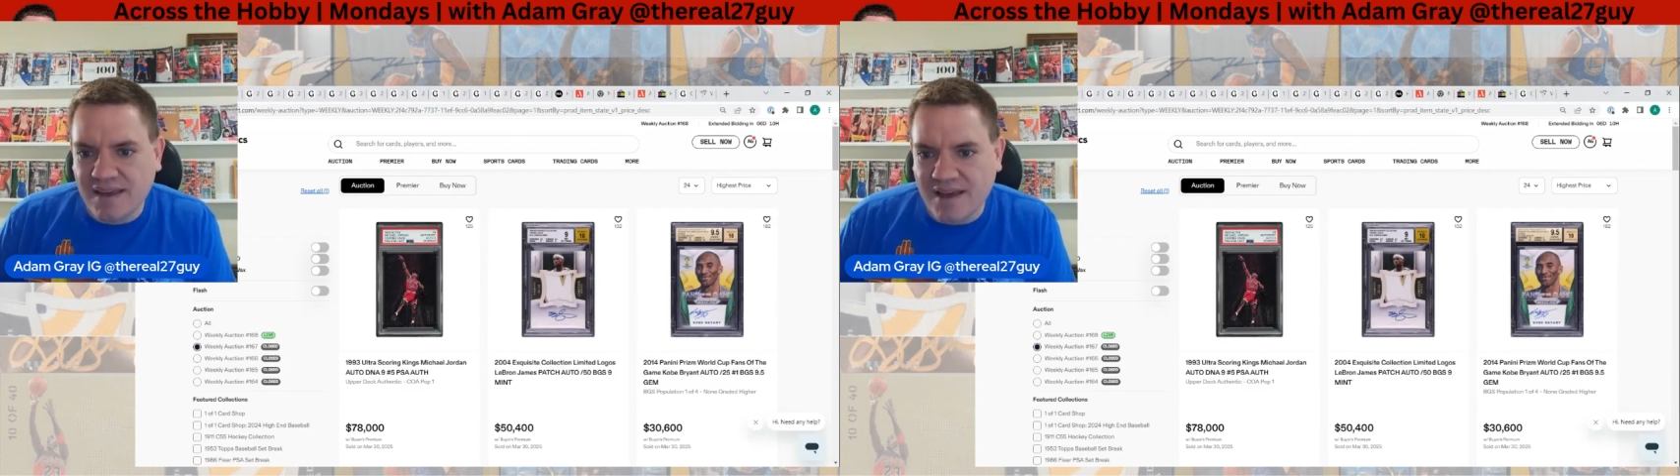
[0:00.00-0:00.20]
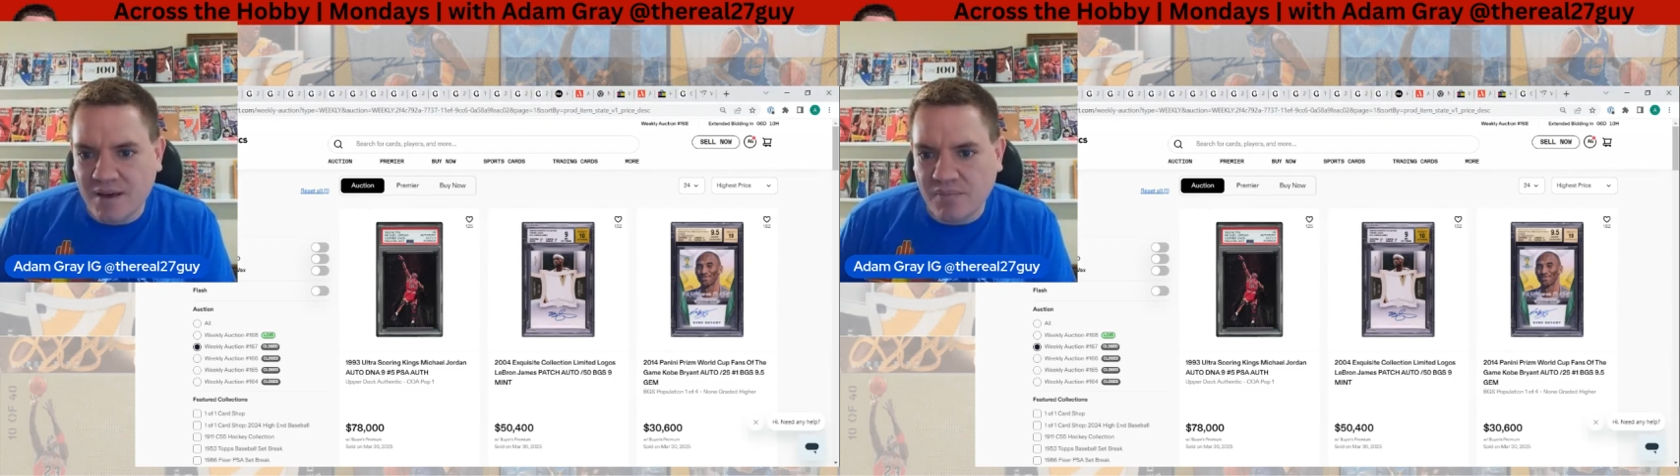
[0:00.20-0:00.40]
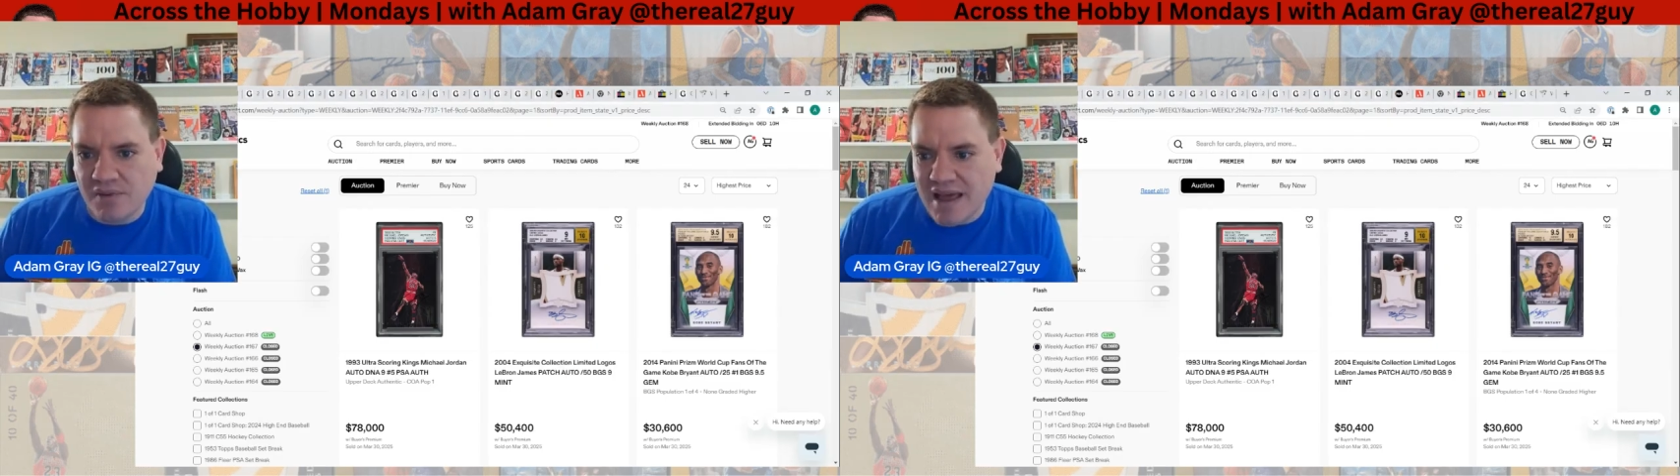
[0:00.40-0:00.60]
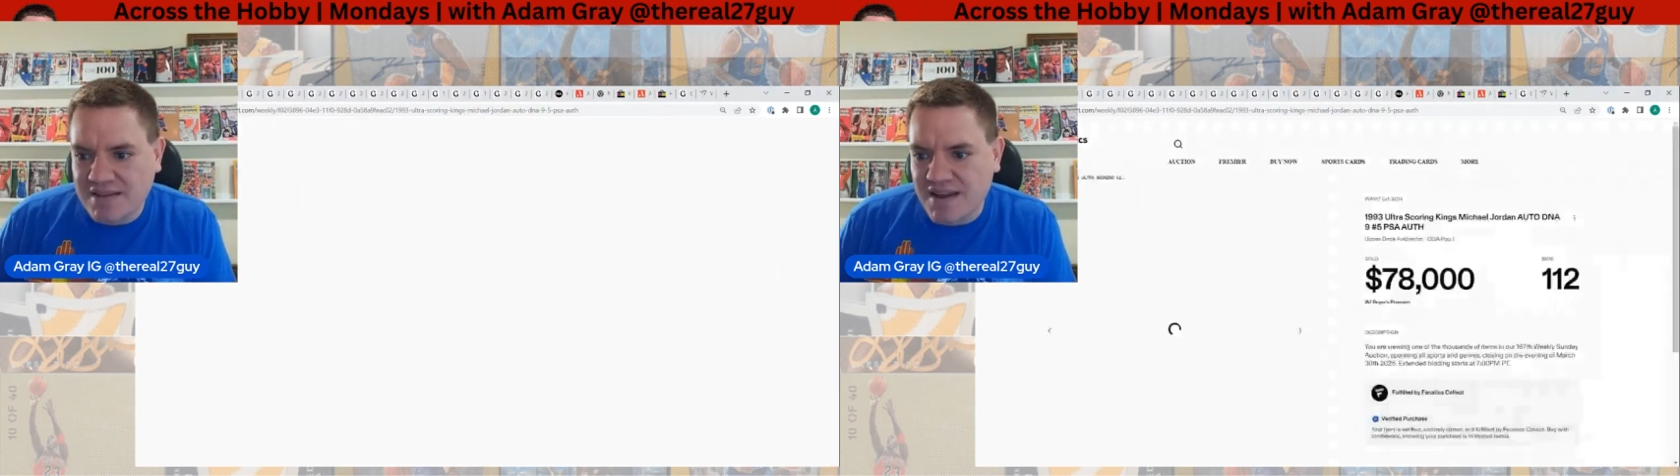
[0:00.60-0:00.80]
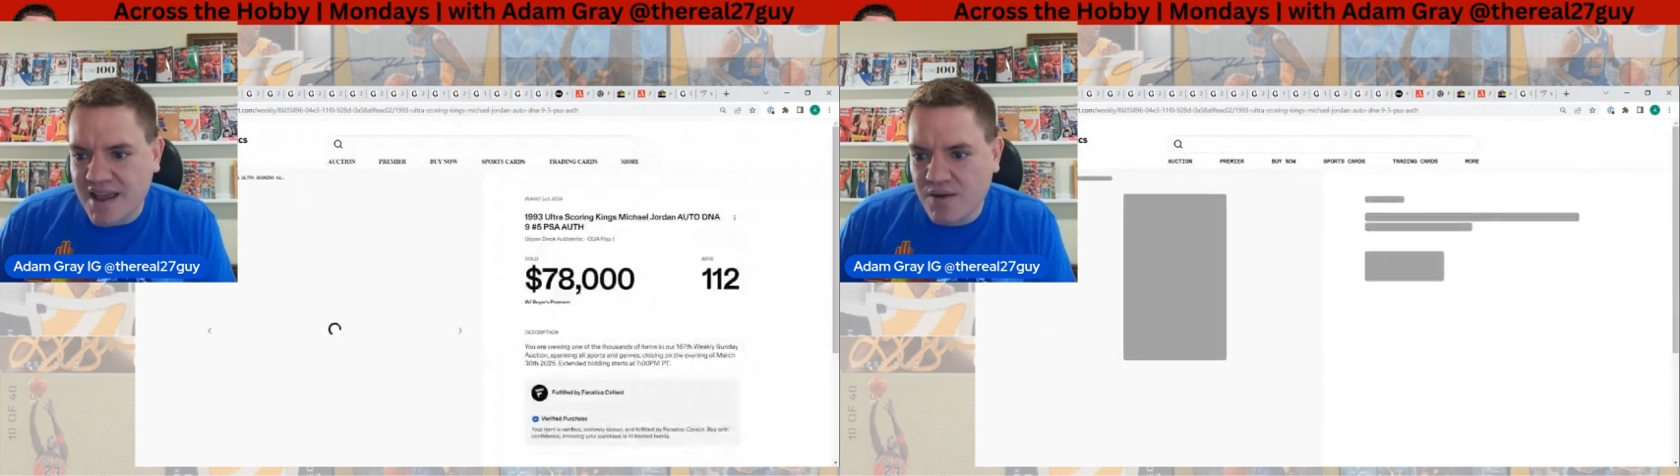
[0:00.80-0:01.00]

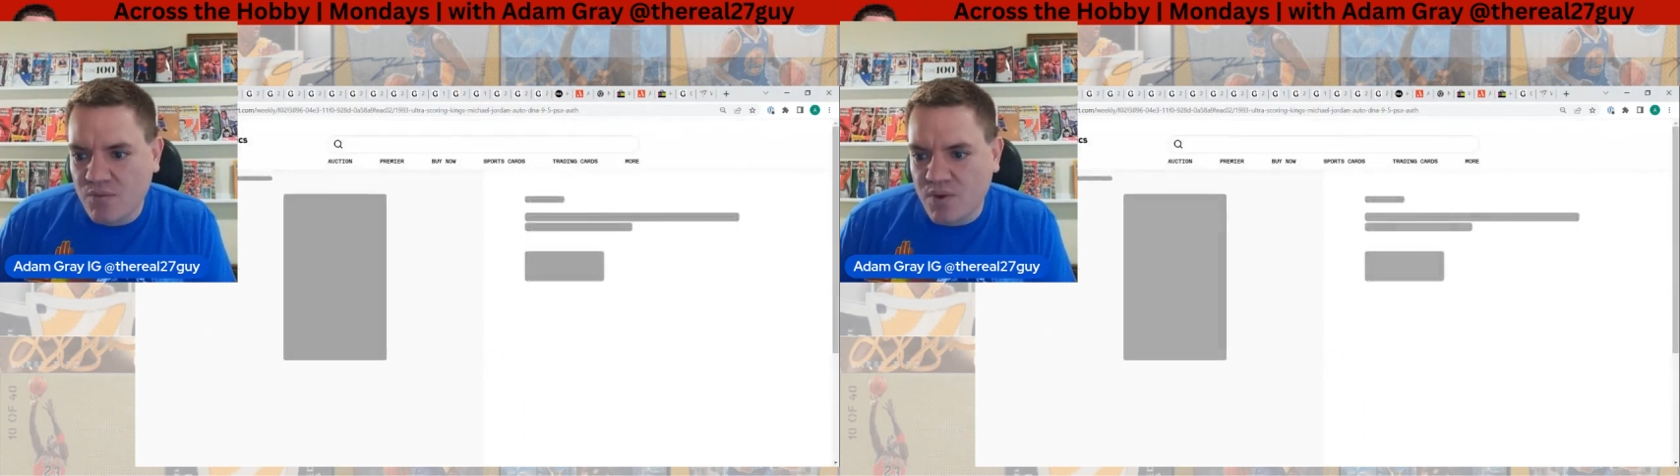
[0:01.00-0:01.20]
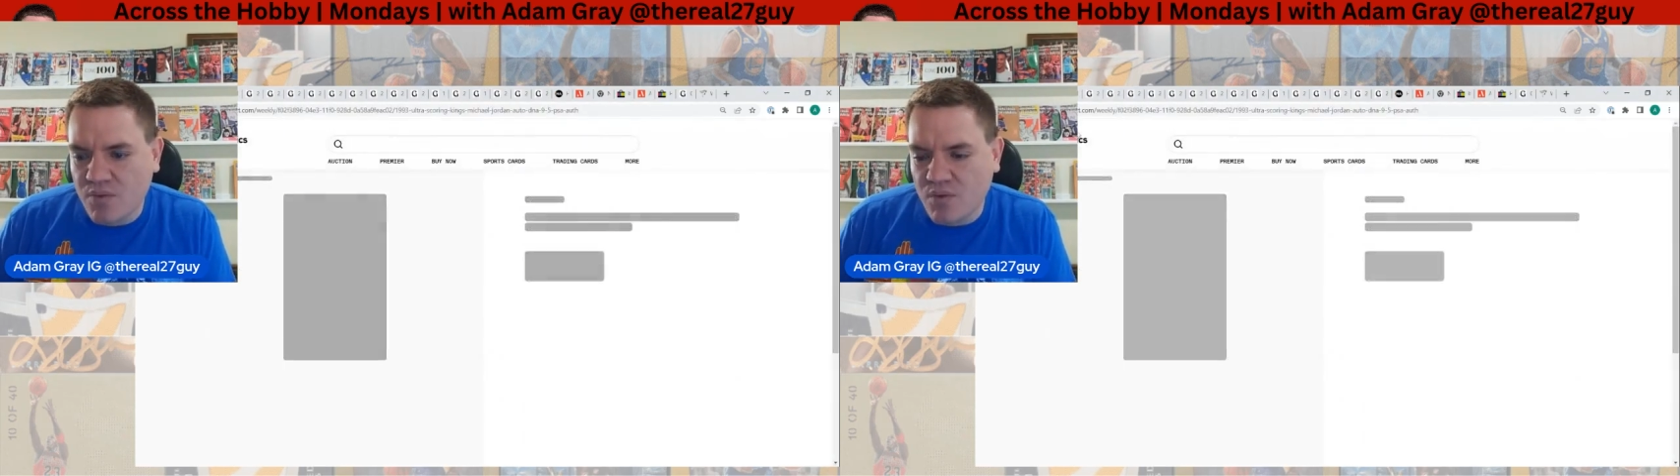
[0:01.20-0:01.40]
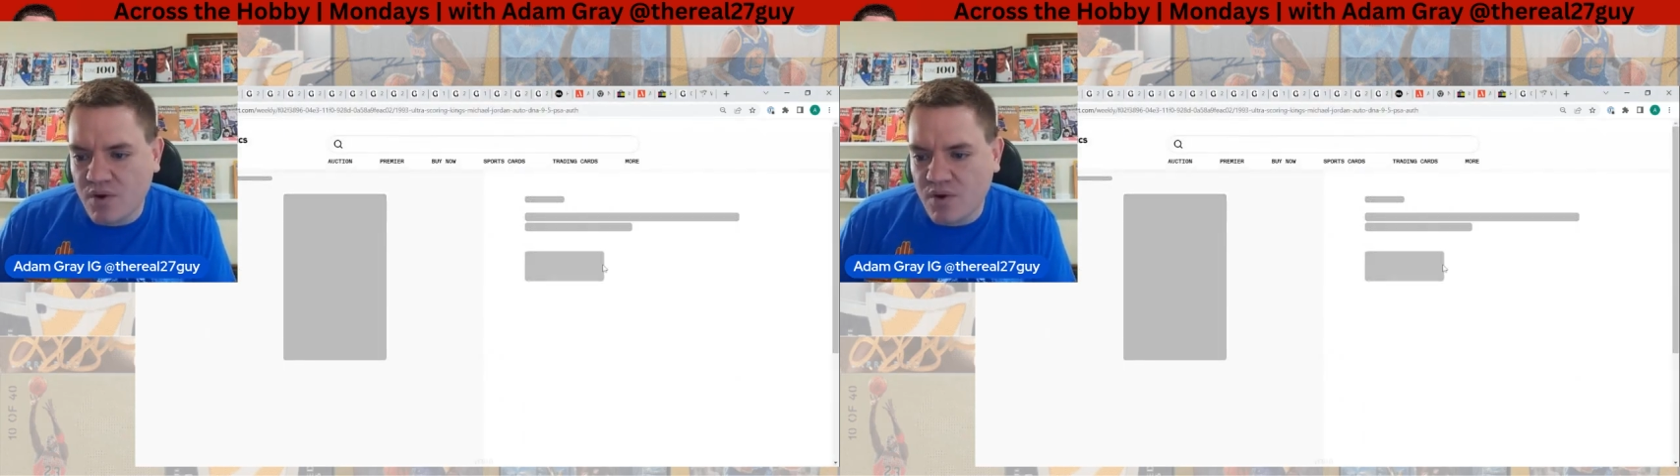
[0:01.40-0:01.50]
Last night we